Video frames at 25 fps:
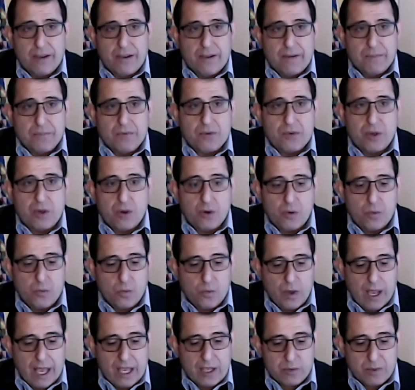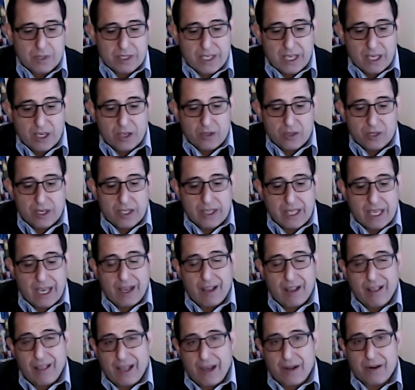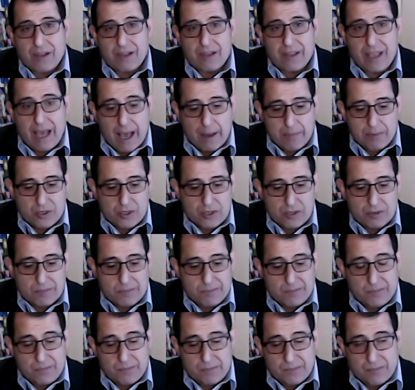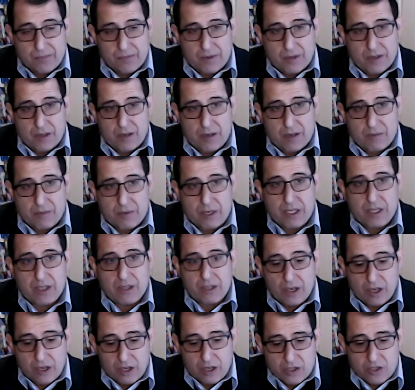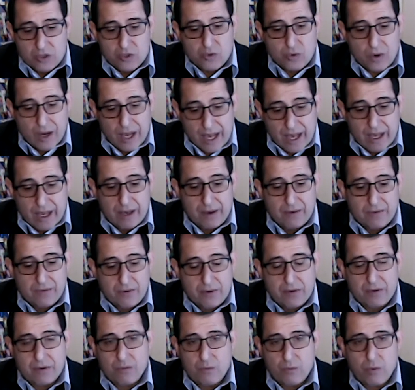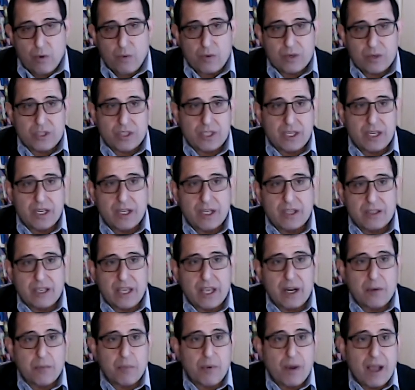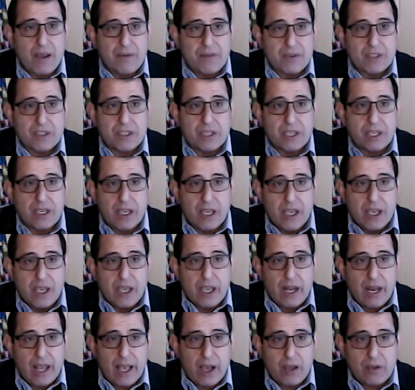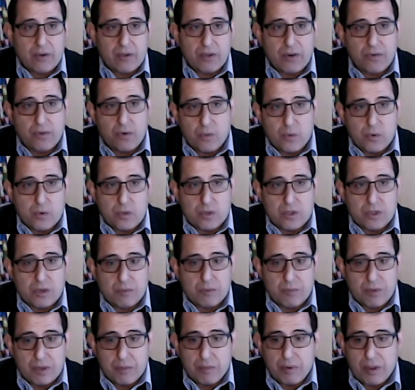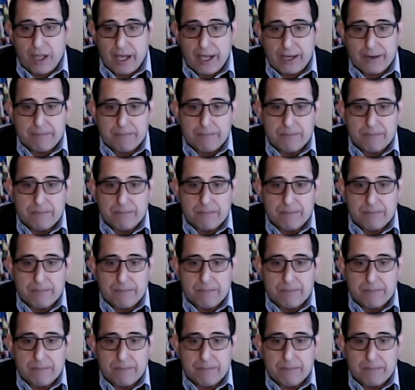So as we take a look at that cloud adoption, it does drive what we're seeing in data privacy and how different rules can be applied.